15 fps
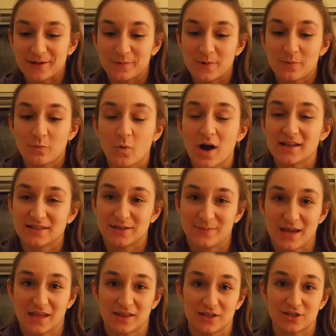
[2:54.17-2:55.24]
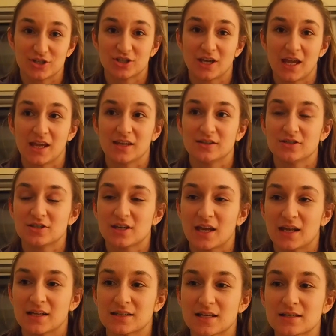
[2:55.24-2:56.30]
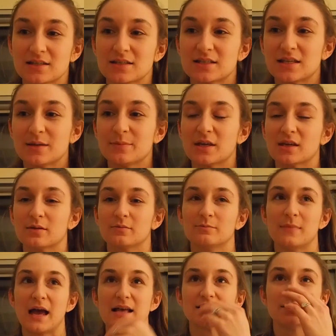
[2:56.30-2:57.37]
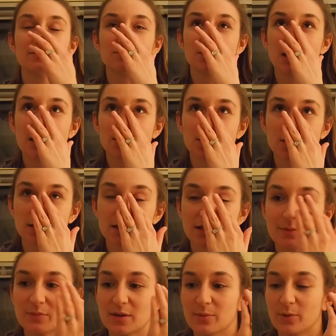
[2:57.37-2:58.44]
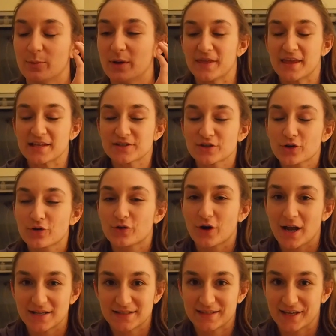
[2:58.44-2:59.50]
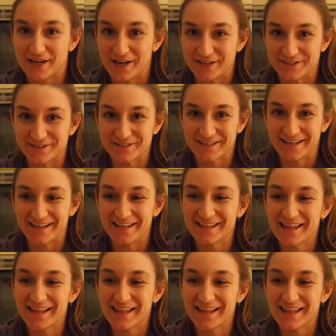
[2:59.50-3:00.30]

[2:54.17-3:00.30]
Like we want to make this change. And it doesn't seem like a massive change to some people, but it's across the country.